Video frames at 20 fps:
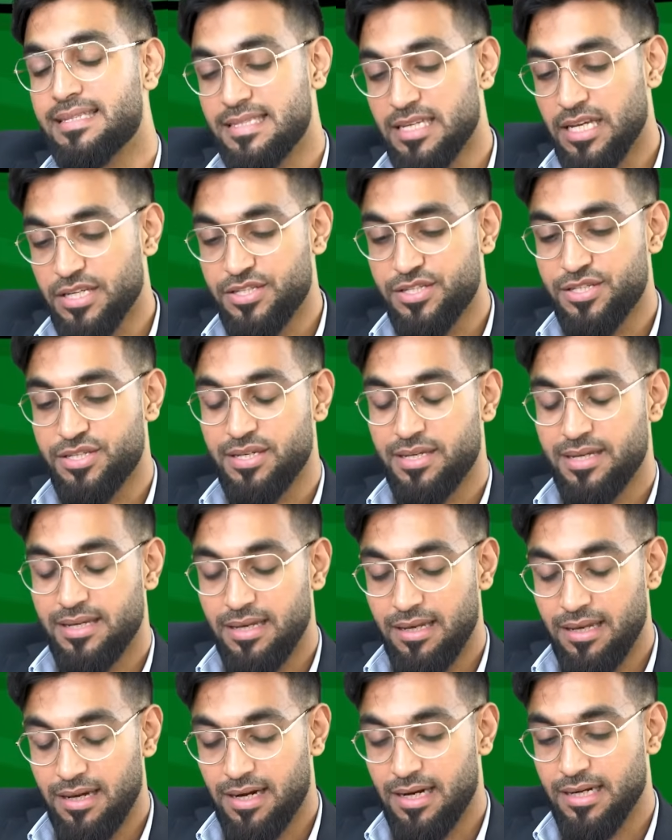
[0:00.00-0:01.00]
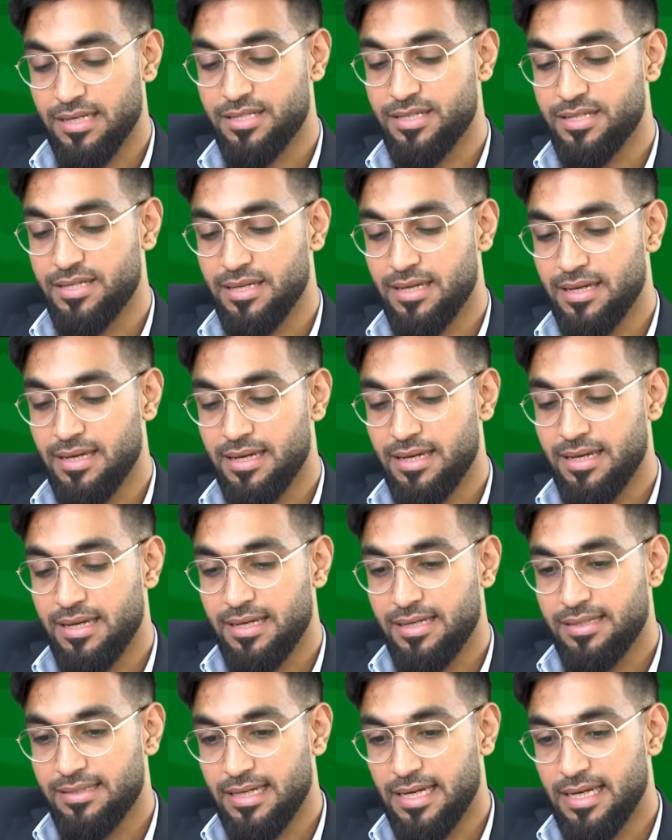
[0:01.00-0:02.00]
such large
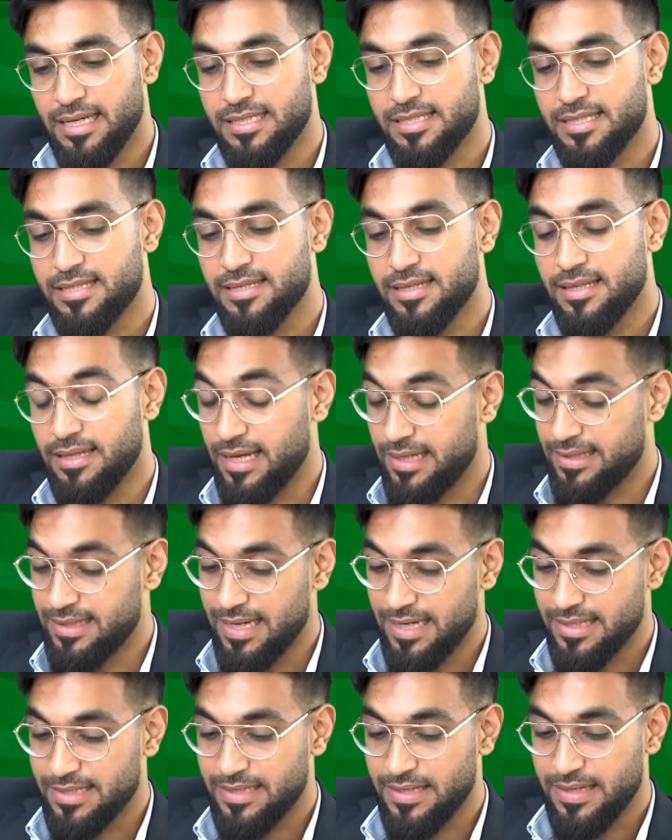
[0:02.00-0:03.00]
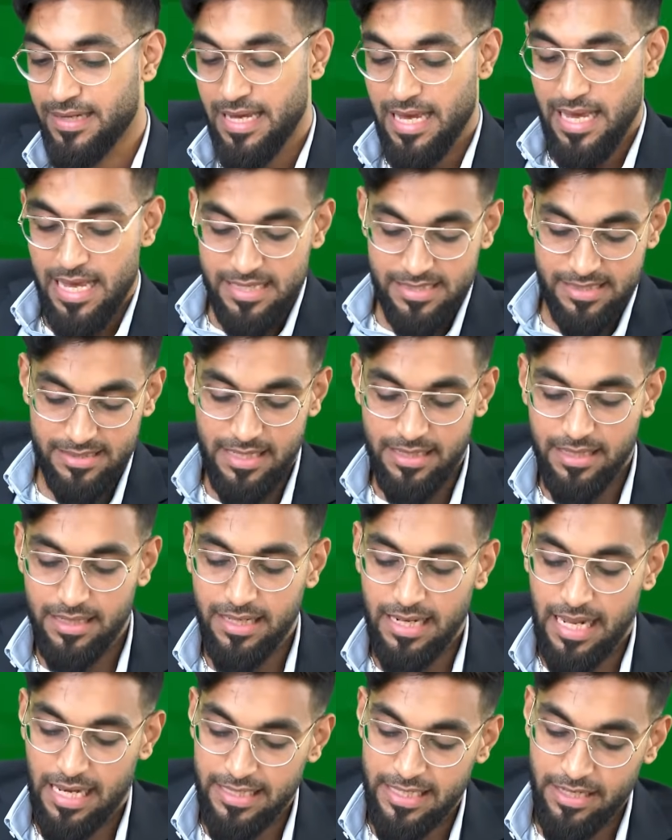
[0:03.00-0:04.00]
tasks like that. Sajjad
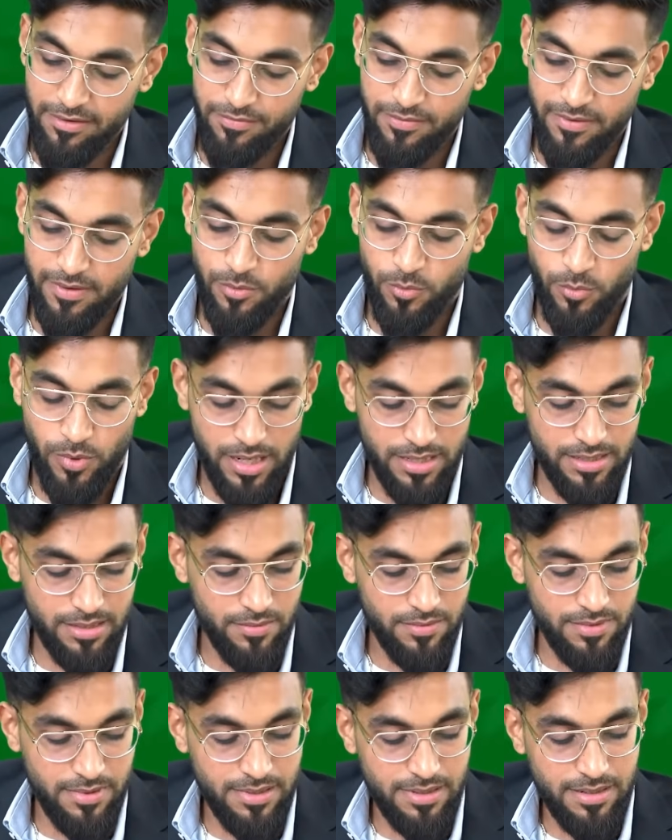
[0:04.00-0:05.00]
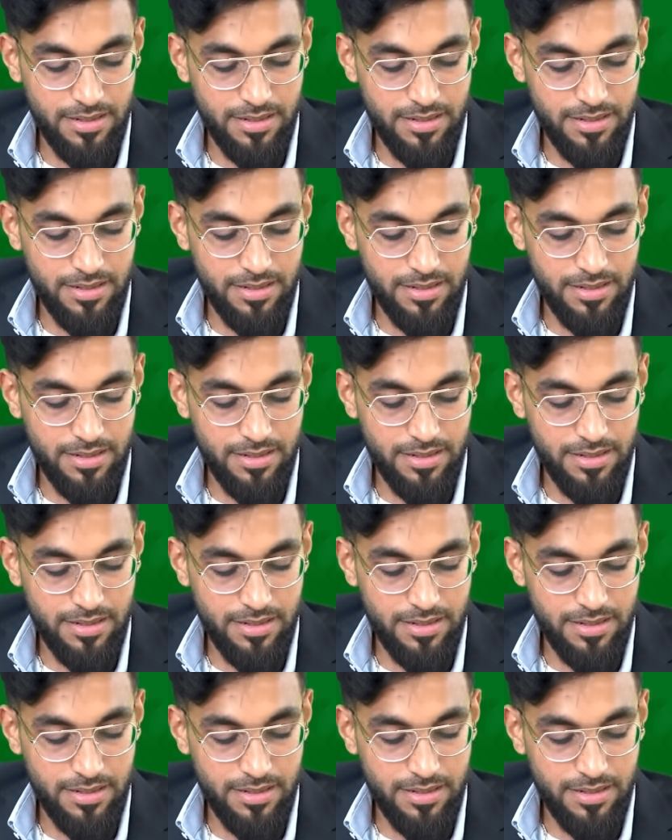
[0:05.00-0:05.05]
Uncle, I'll give one